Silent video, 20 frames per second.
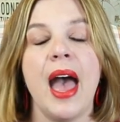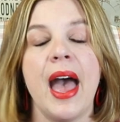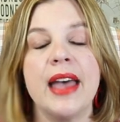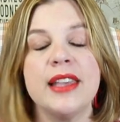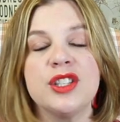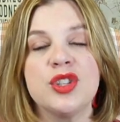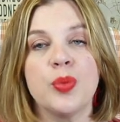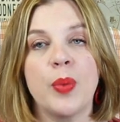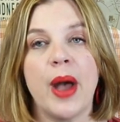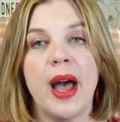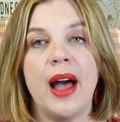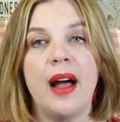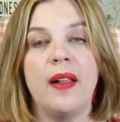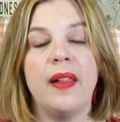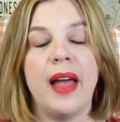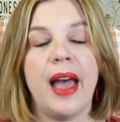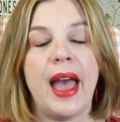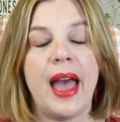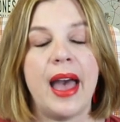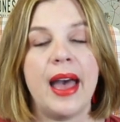as
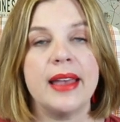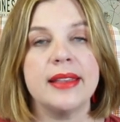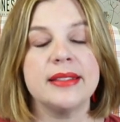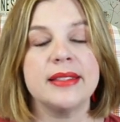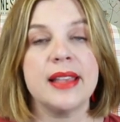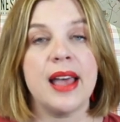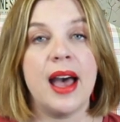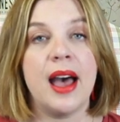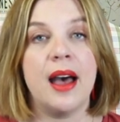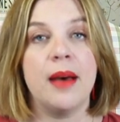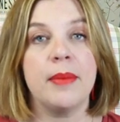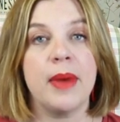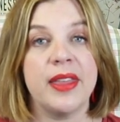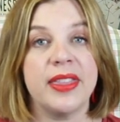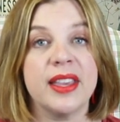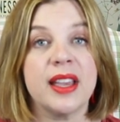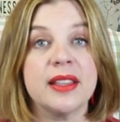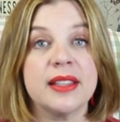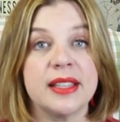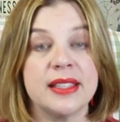well as um,
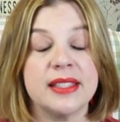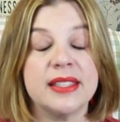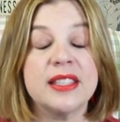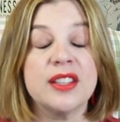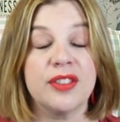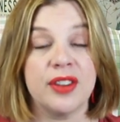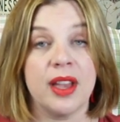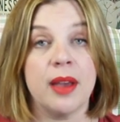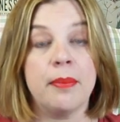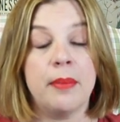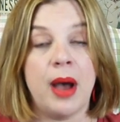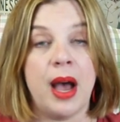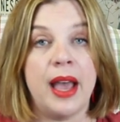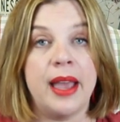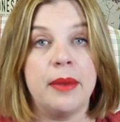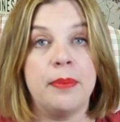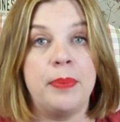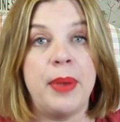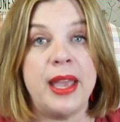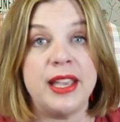I think I can still get
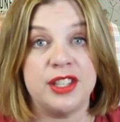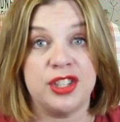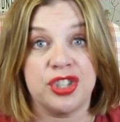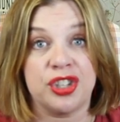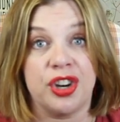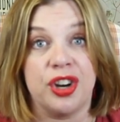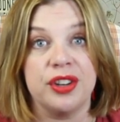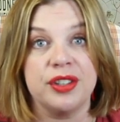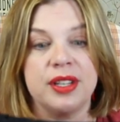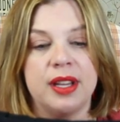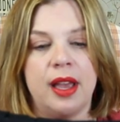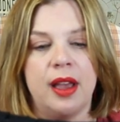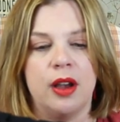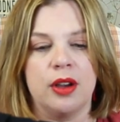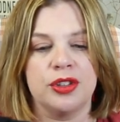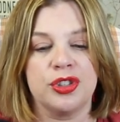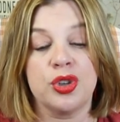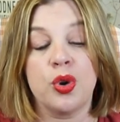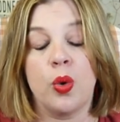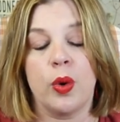my pace skirt,
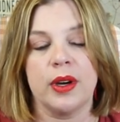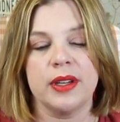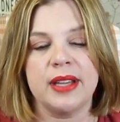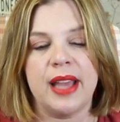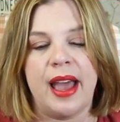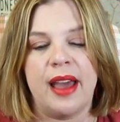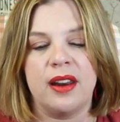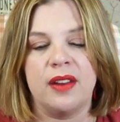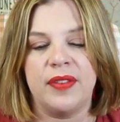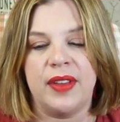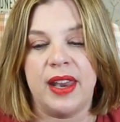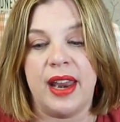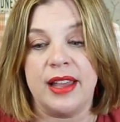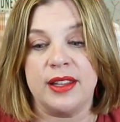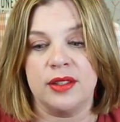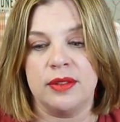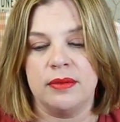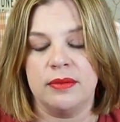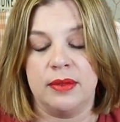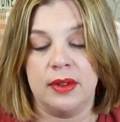uh, skirt out of it
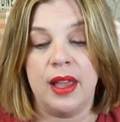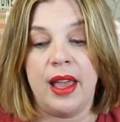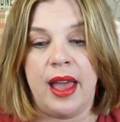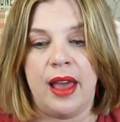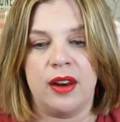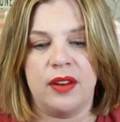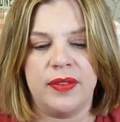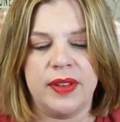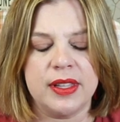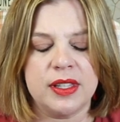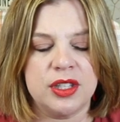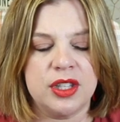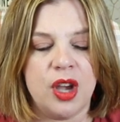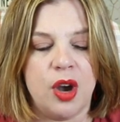as, out of it.